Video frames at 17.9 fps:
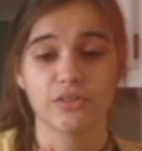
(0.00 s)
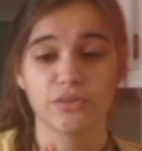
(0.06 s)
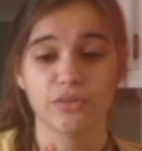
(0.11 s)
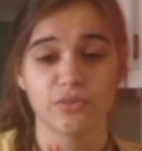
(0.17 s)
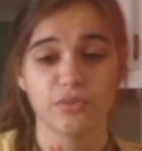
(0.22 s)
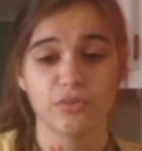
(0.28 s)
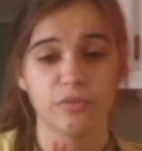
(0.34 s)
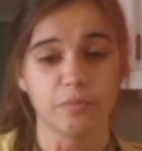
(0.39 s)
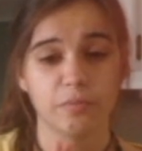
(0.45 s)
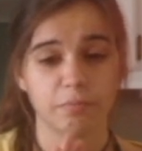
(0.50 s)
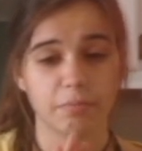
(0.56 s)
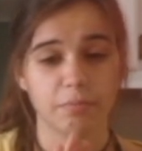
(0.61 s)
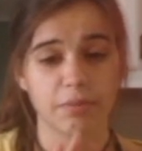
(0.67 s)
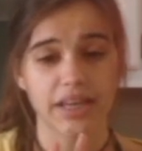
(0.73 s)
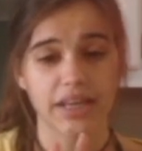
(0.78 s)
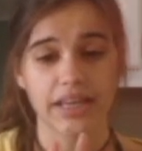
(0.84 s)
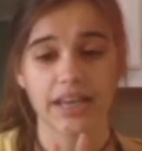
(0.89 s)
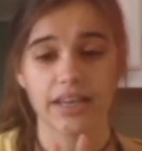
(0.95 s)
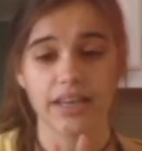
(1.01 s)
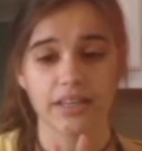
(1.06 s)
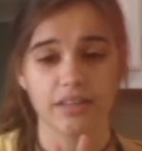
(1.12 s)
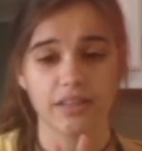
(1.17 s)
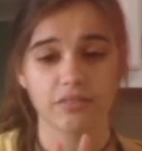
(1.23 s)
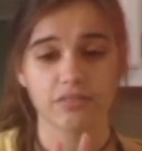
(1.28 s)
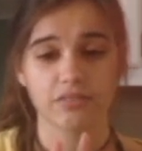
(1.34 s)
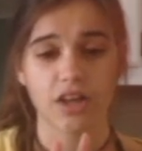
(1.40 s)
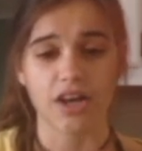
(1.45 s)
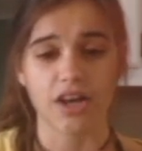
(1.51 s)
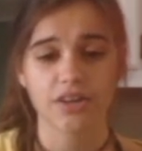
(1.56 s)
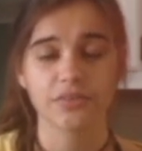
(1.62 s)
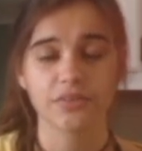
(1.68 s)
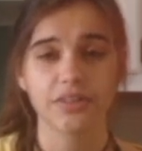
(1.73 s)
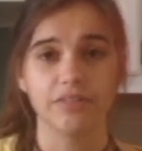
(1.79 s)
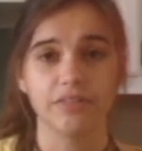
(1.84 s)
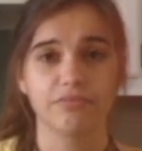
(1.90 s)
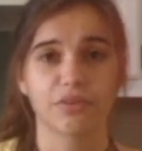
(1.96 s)
to make a
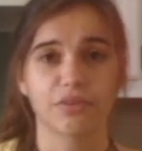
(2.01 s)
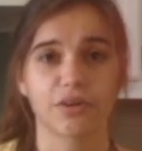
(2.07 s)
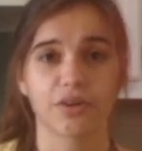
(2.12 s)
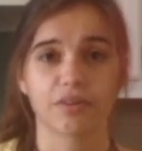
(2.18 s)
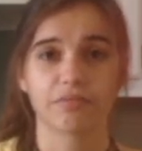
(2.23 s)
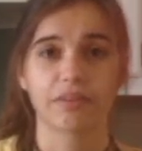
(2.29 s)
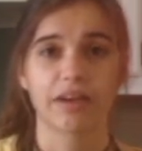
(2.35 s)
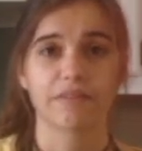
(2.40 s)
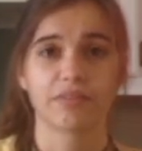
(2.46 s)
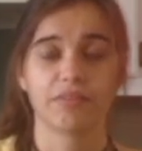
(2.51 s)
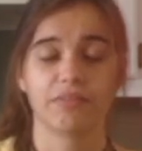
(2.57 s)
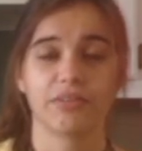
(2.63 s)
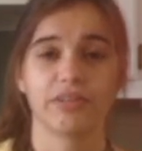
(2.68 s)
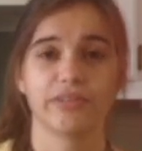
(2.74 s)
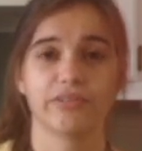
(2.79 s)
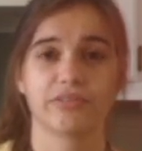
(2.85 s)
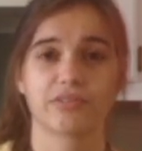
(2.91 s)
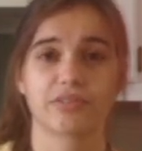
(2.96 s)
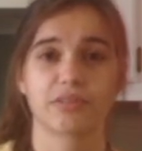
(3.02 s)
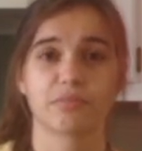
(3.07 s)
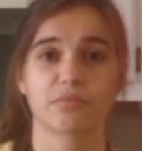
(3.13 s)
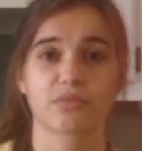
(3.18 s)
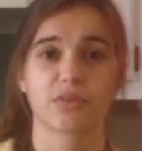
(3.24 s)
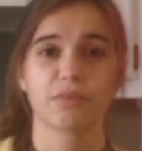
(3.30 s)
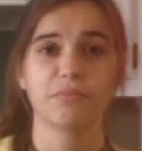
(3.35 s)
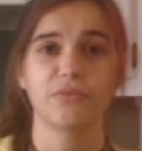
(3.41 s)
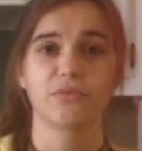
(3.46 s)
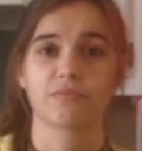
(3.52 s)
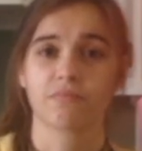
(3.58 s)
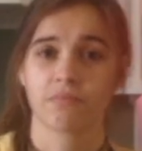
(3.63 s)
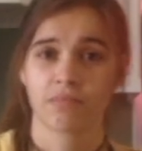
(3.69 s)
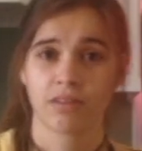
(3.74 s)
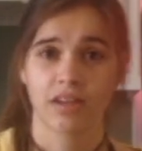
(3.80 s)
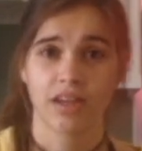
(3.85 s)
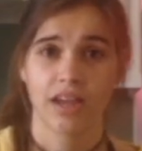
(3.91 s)
lottery for everyone who's subscribed,